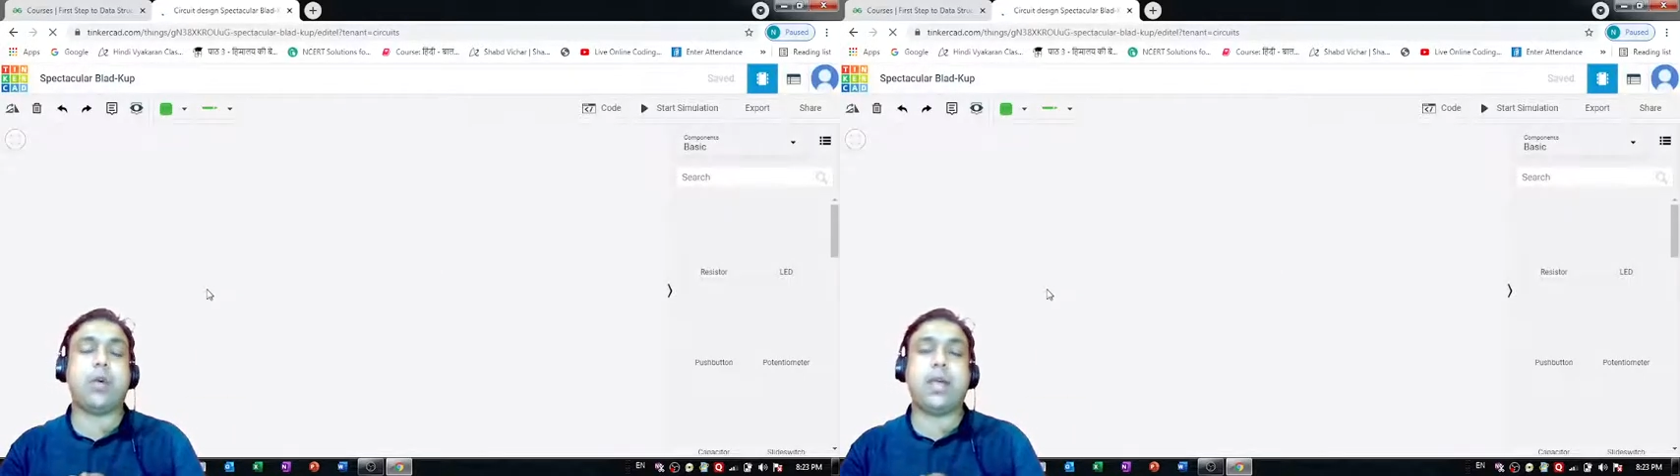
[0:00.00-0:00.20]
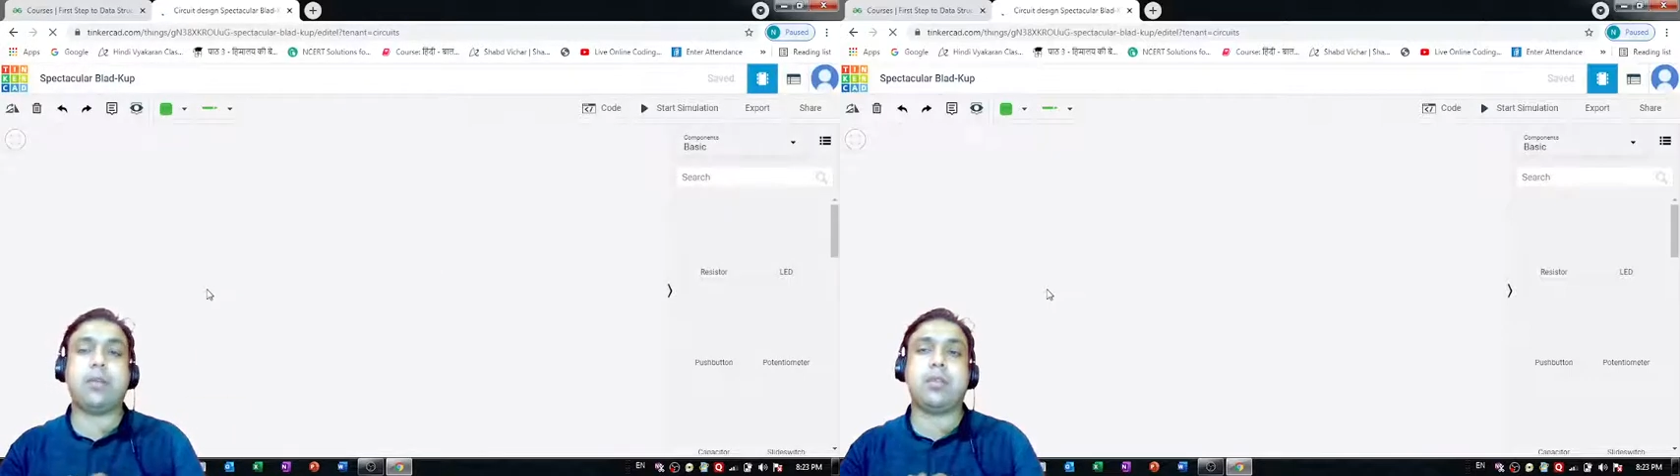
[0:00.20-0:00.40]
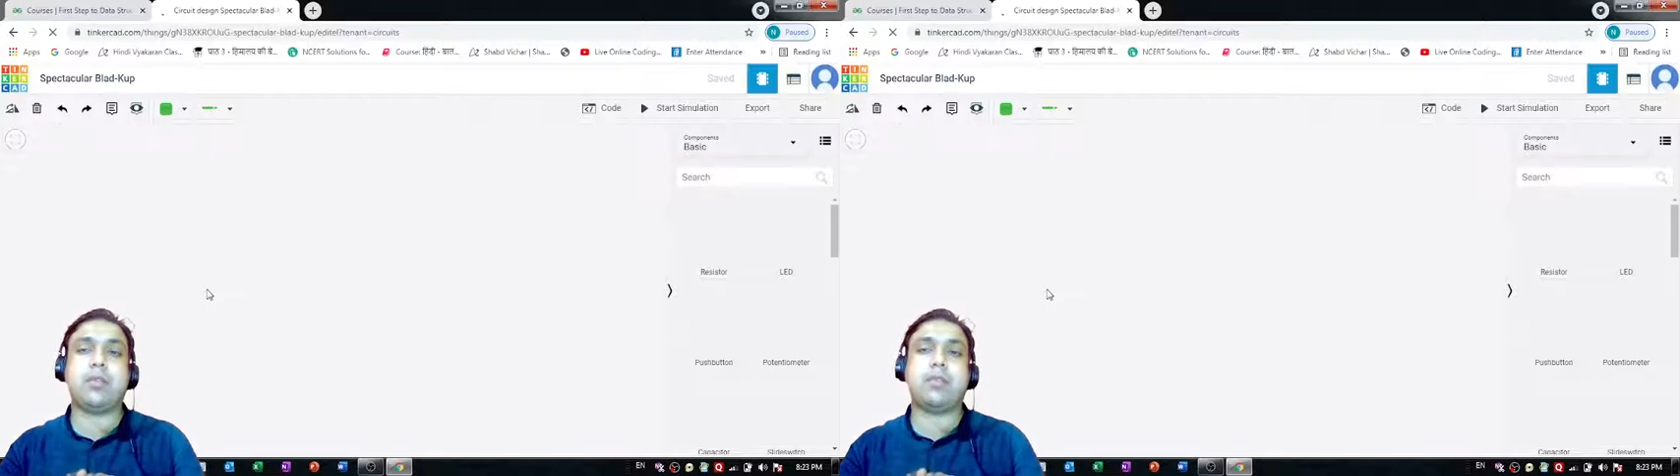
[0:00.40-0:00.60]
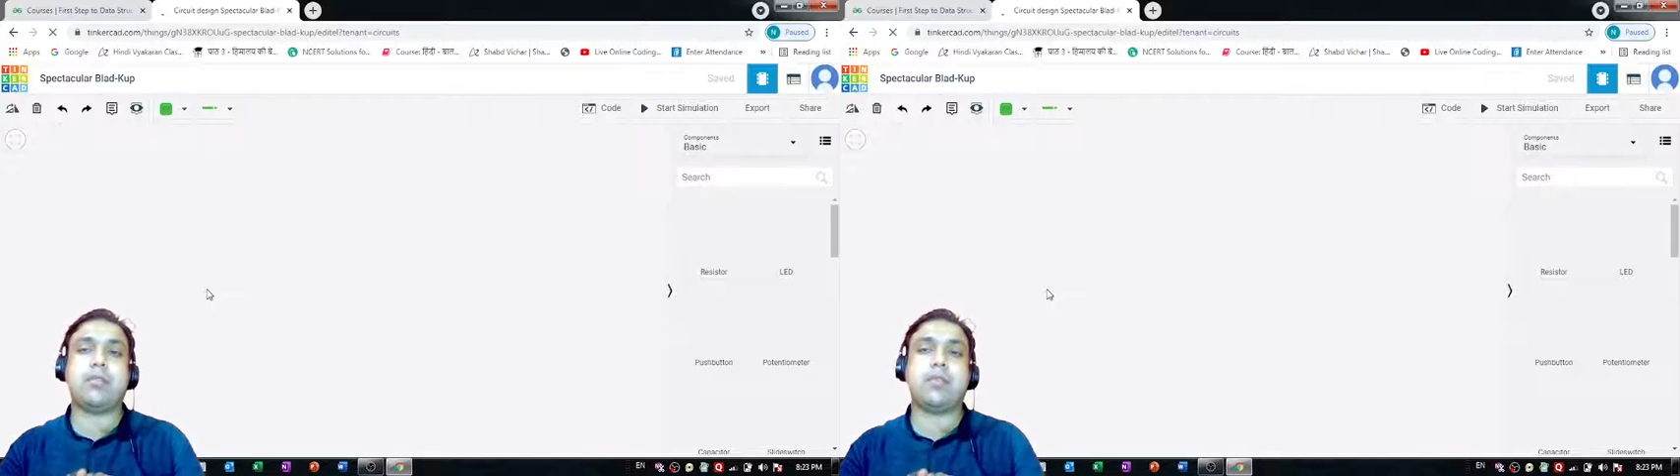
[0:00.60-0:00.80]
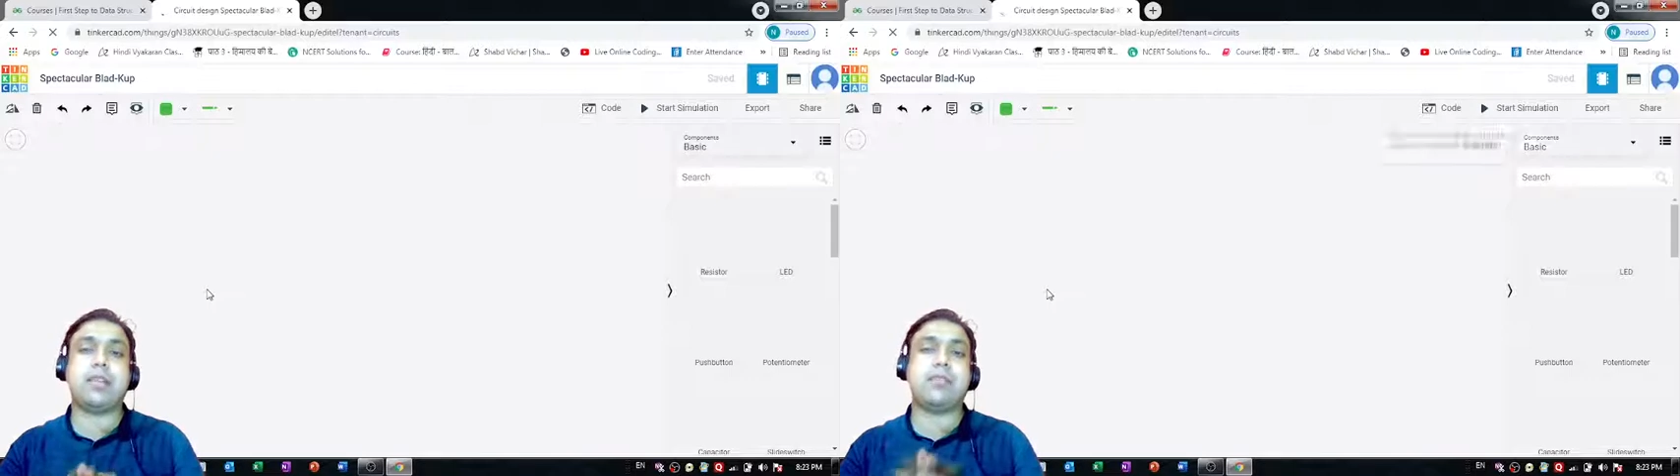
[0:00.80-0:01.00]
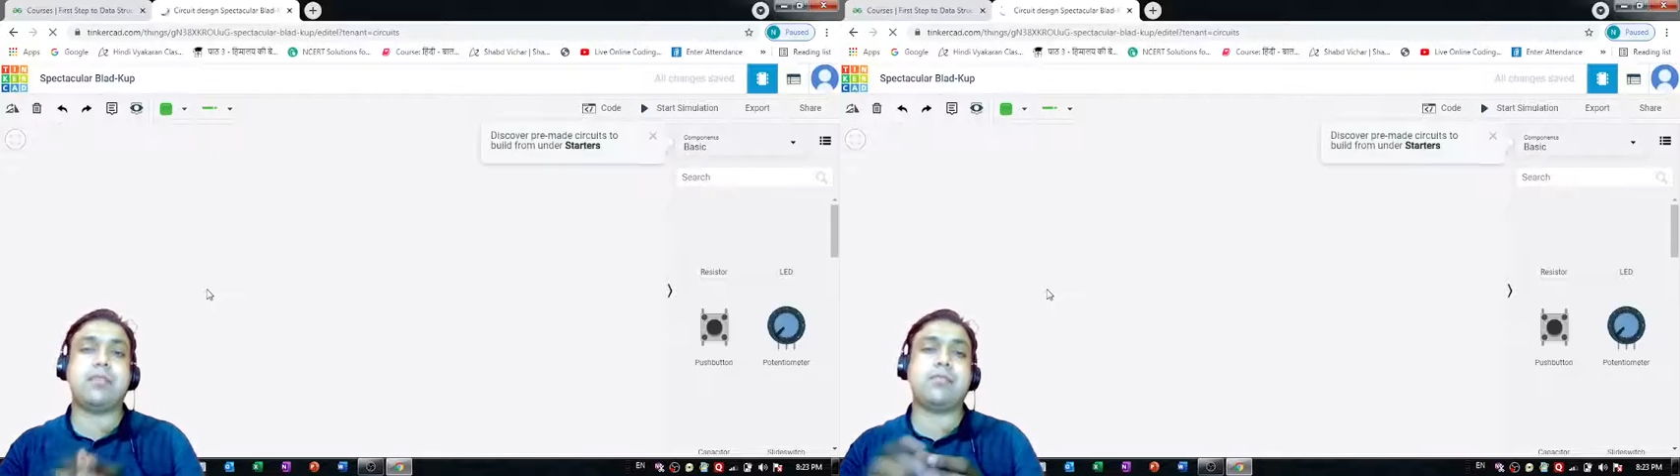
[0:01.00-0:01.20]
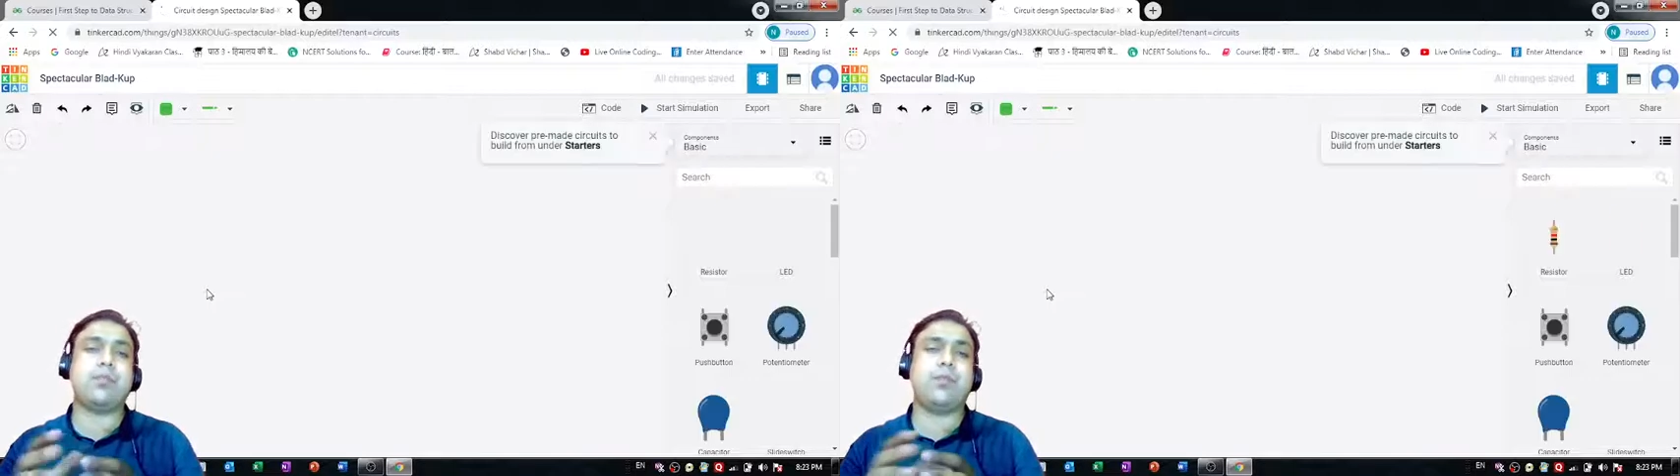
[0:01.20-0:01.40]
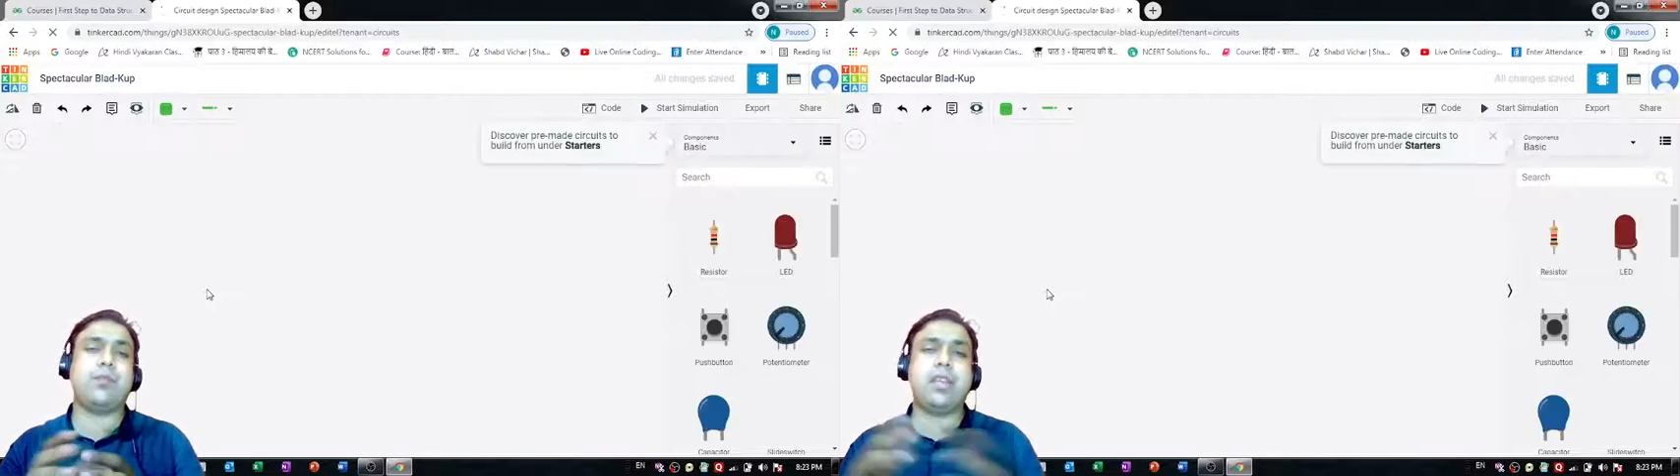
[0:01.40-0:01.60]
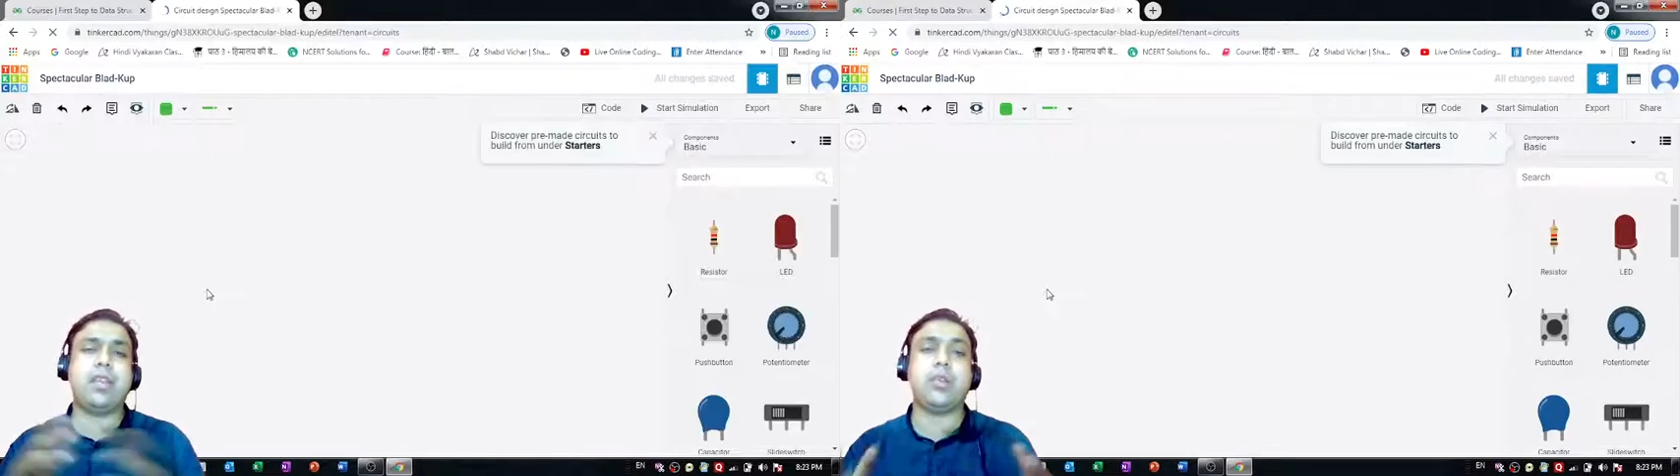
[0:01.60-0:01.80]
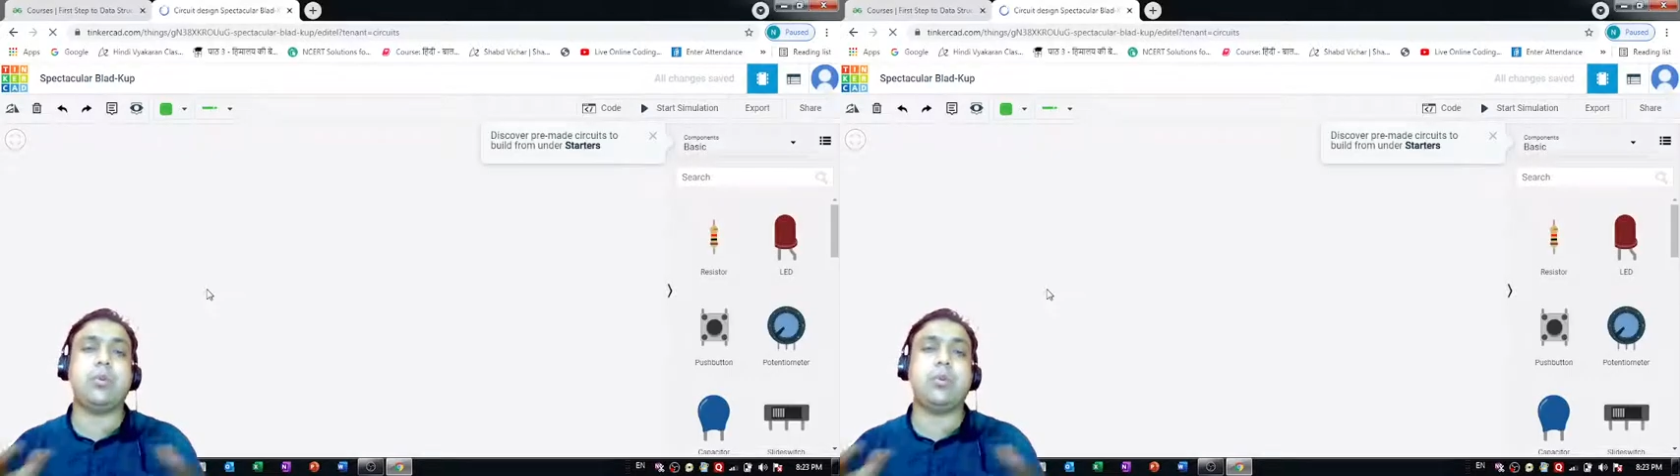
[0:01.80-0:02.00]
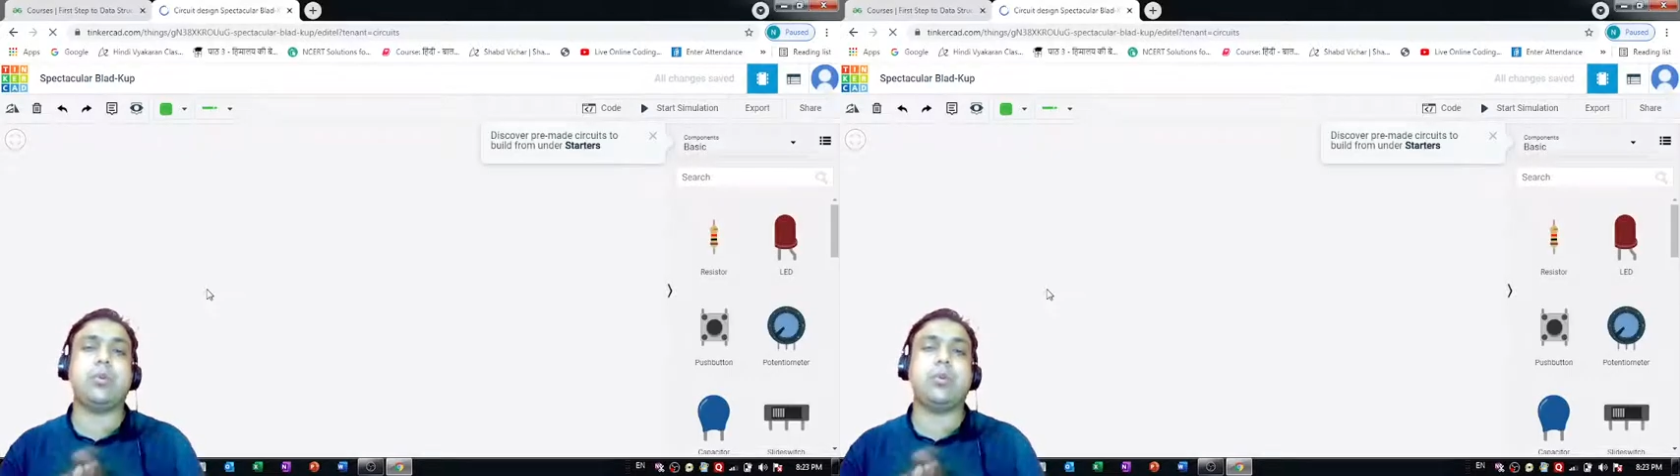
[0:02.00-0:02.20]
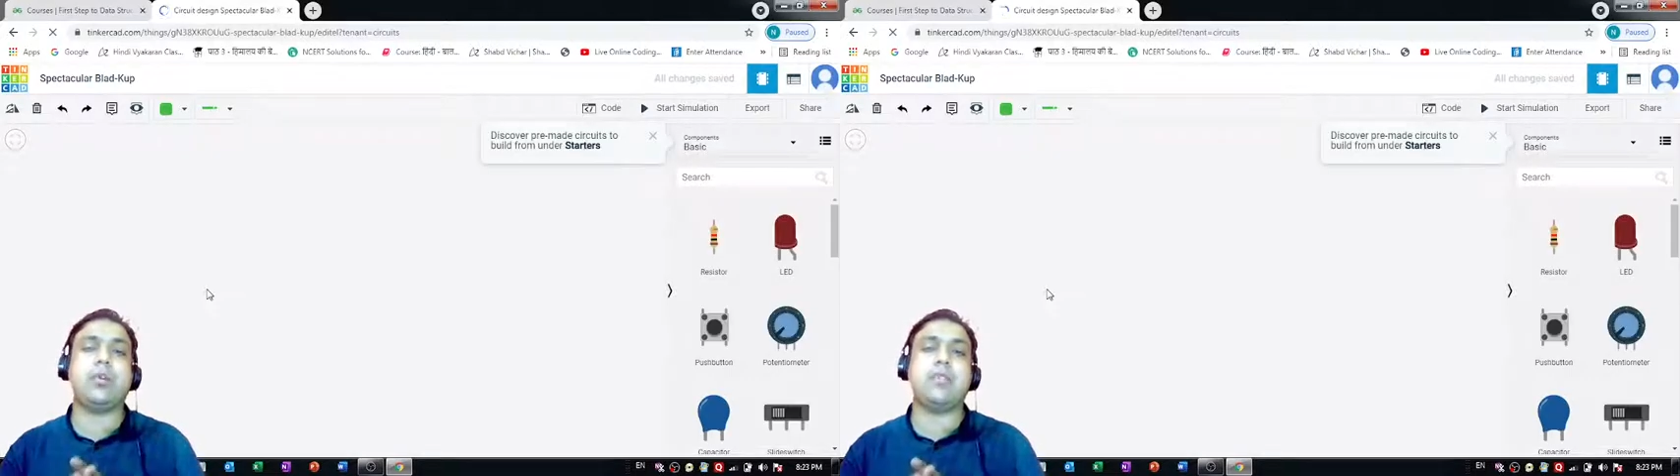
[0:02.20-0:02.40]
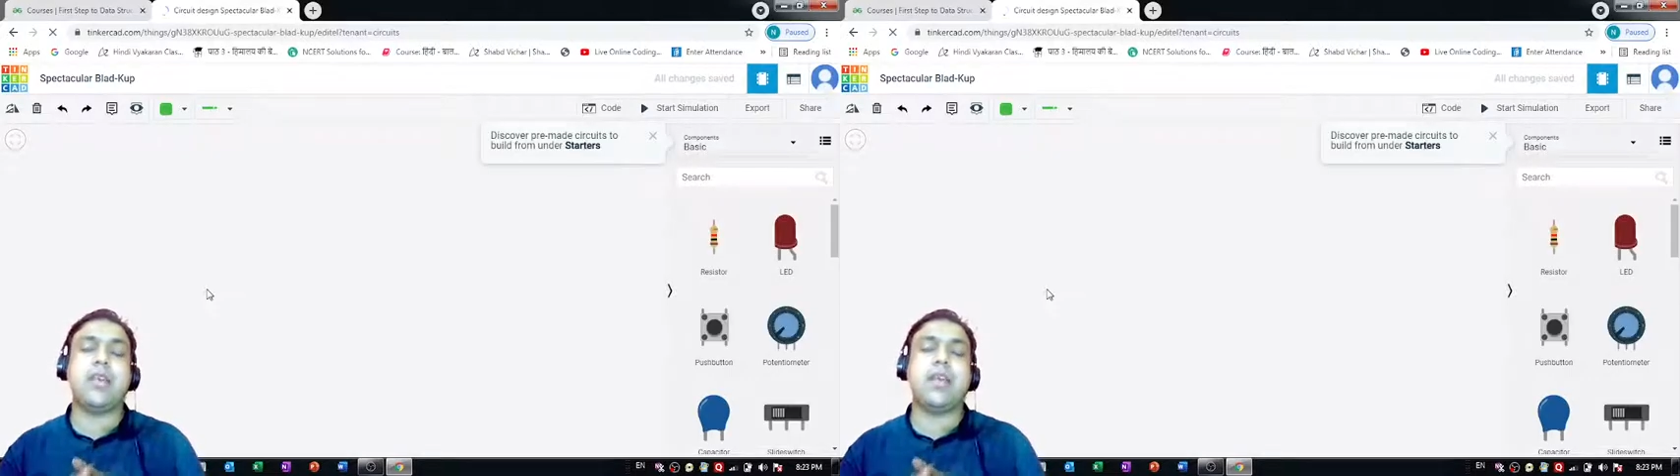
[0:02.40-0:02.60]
Why? Because it's very new to us